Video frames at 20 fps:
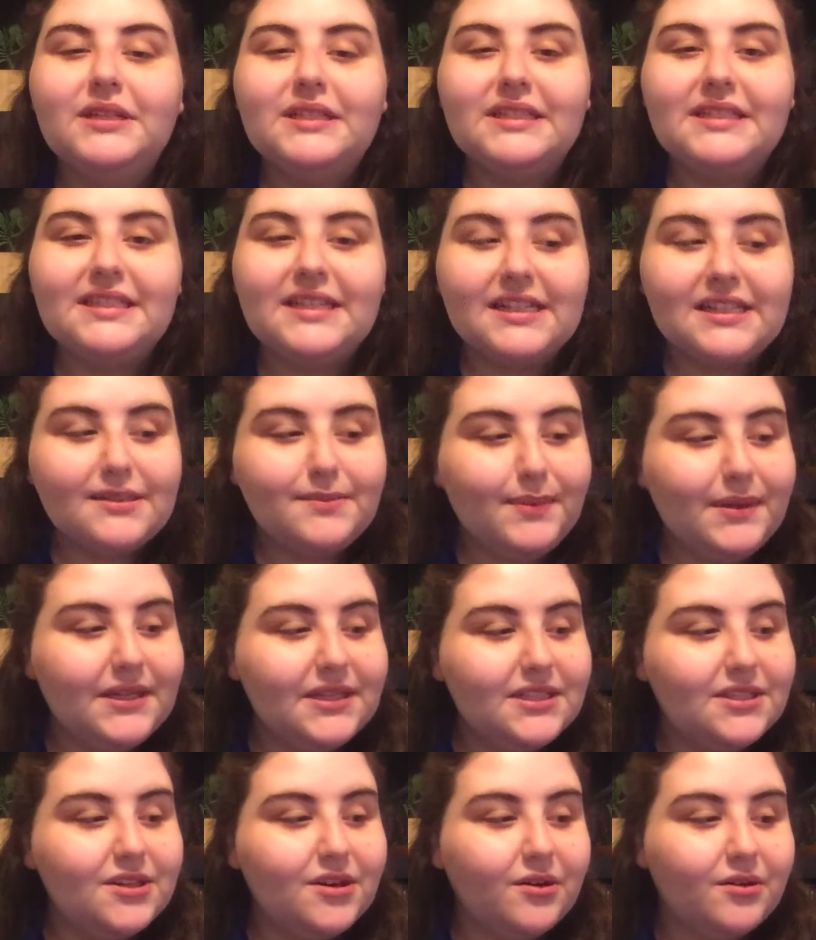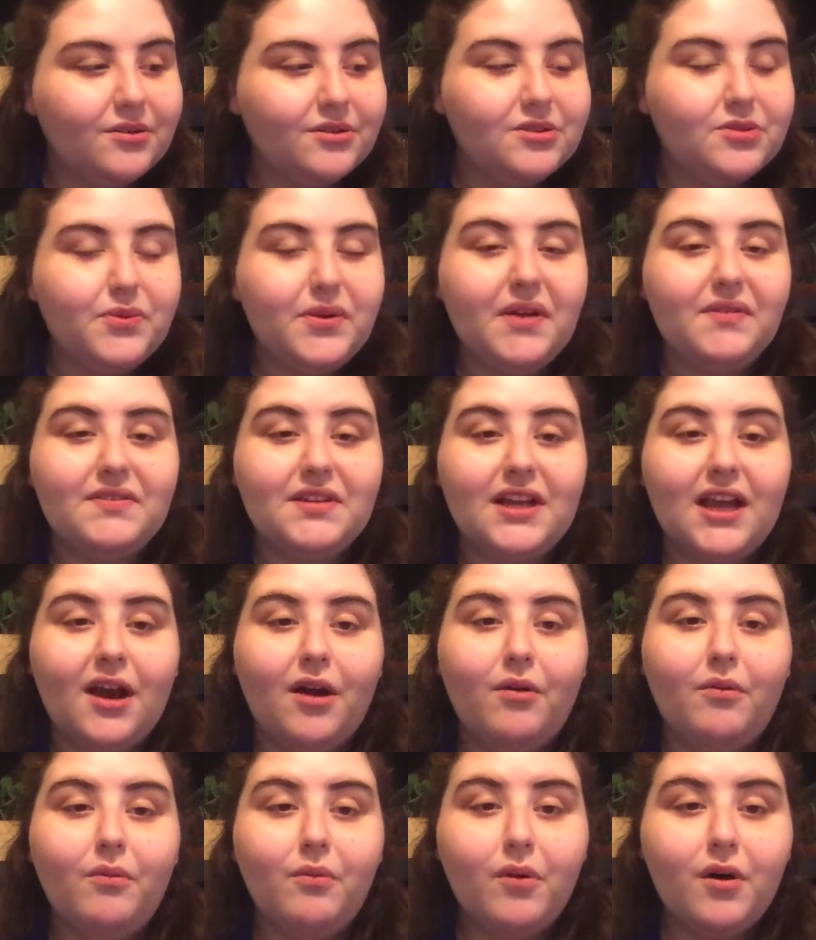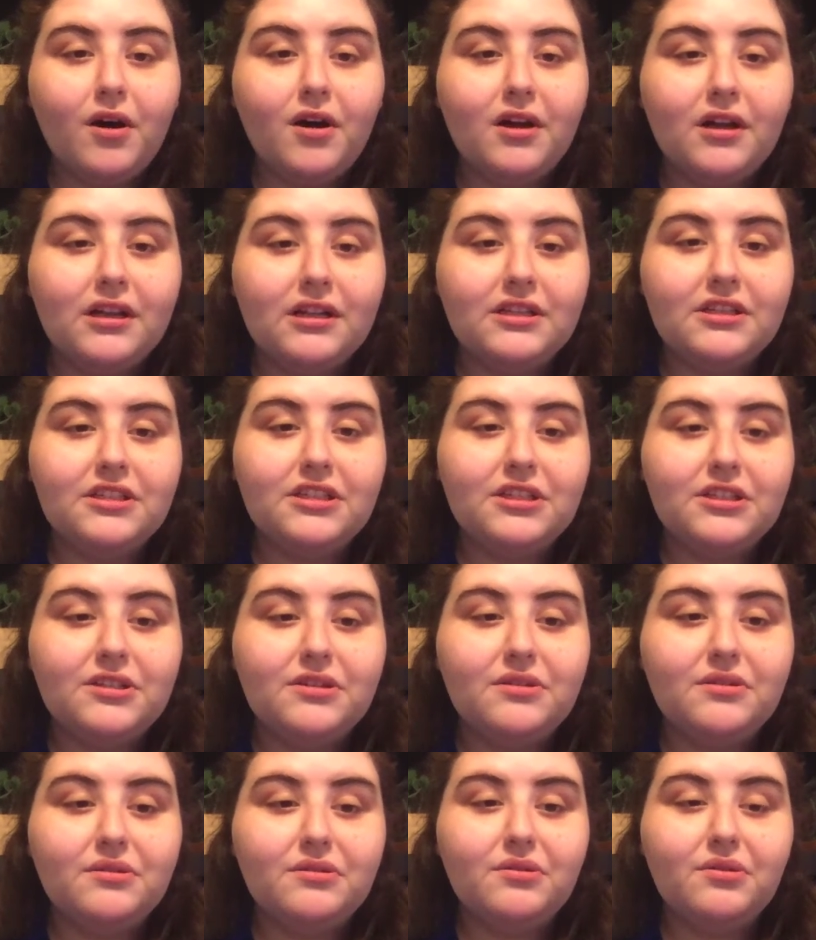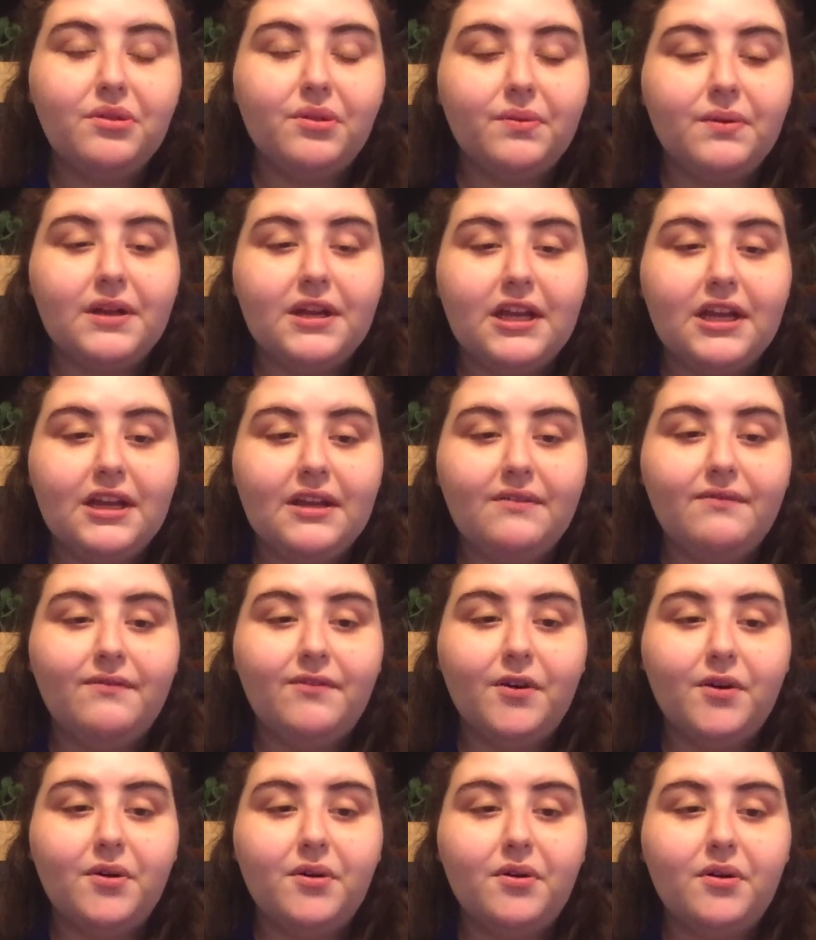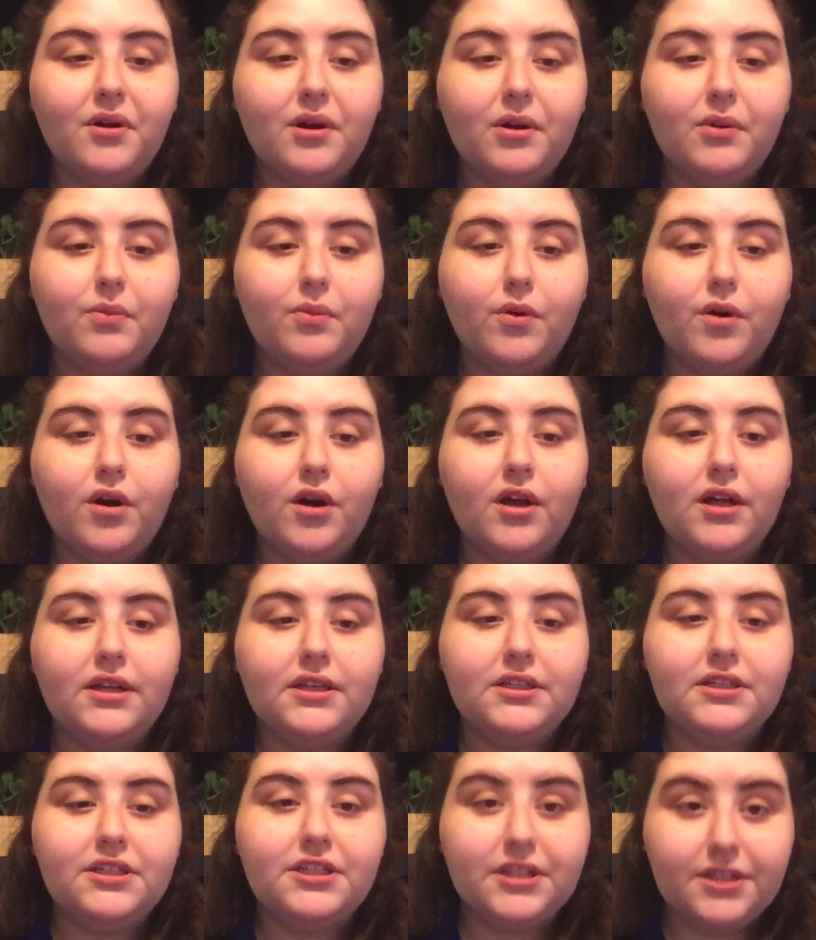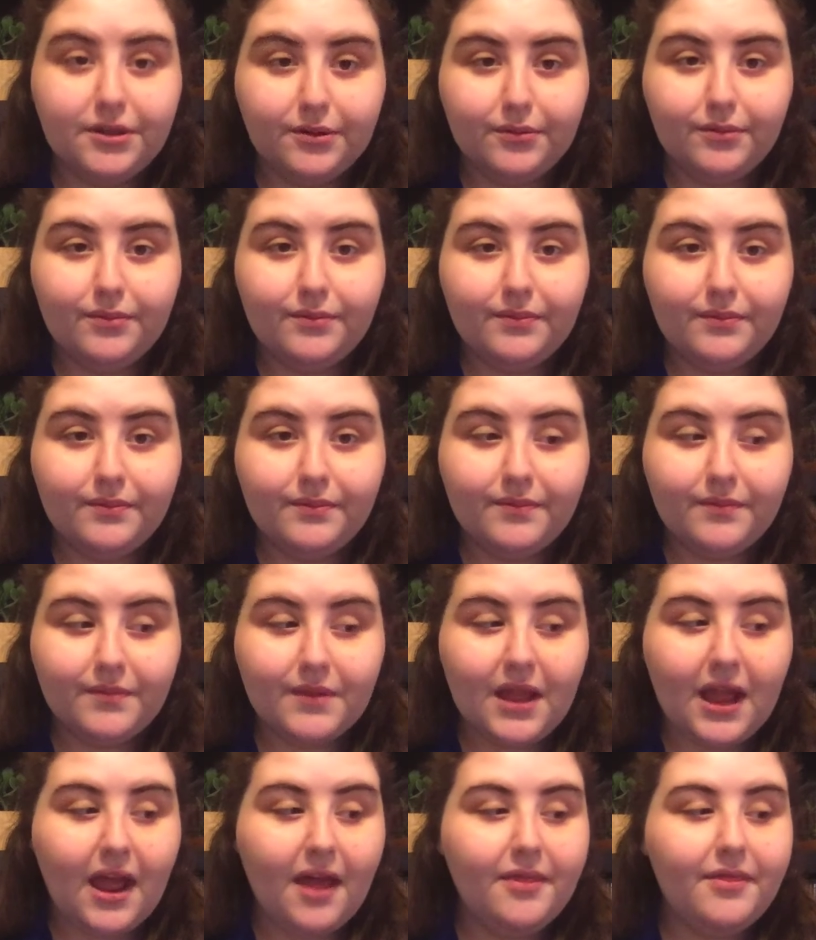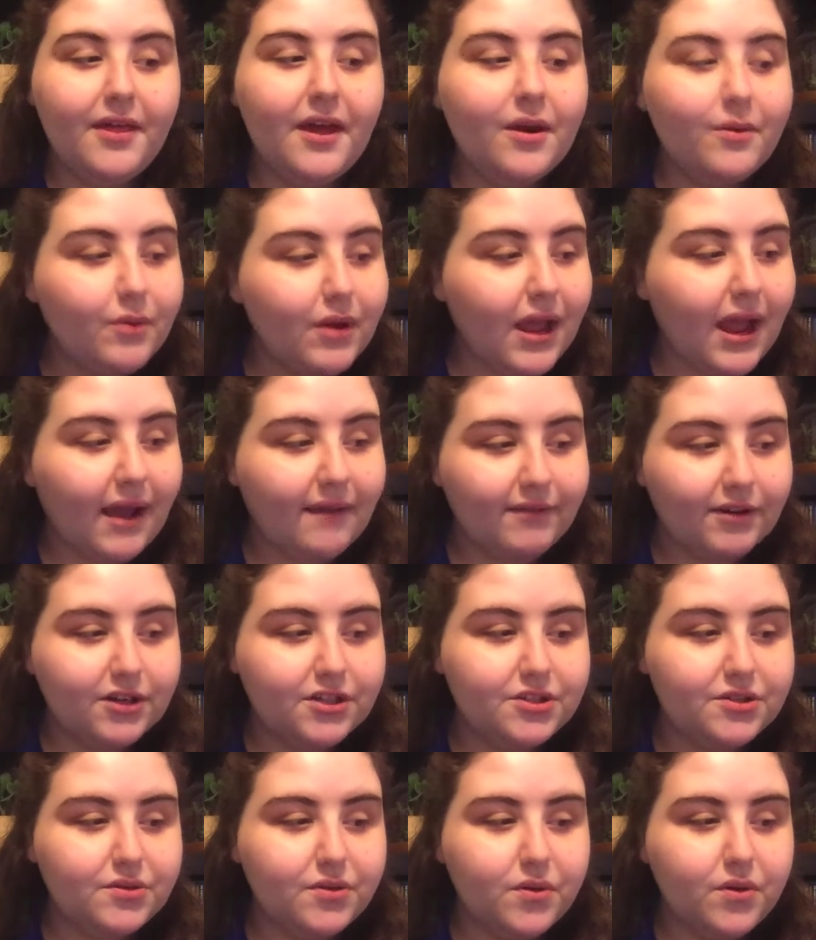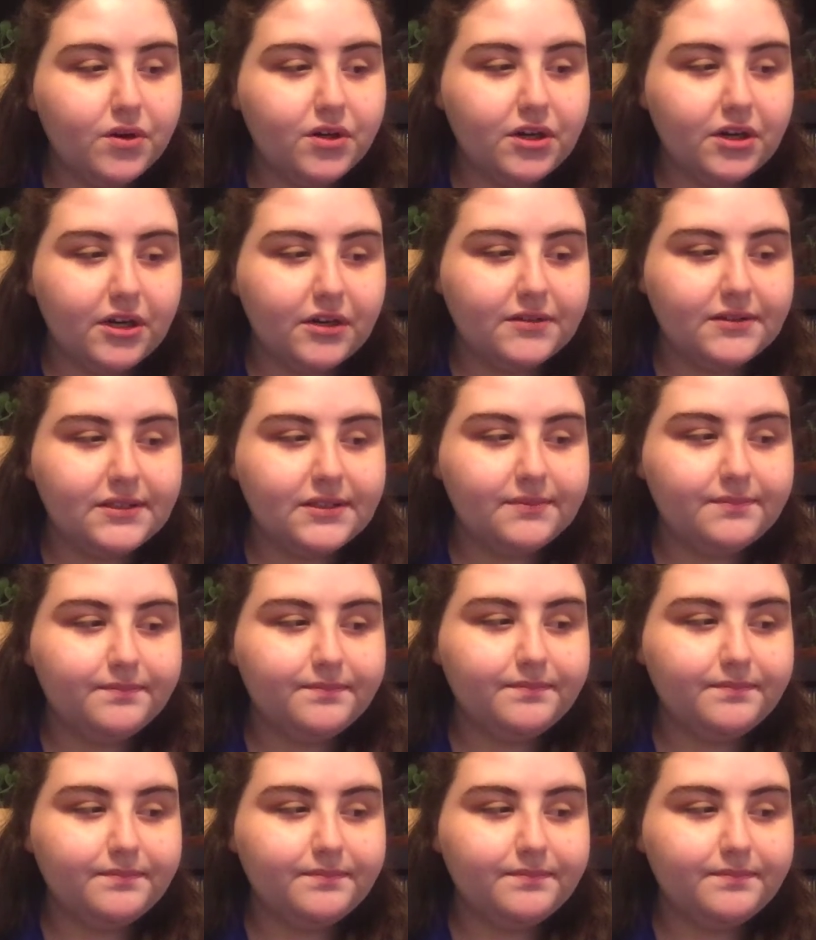6 beats total. So we have to count 1, 2, 3, 4, 1, 2. And then we have our 2 quarter notes.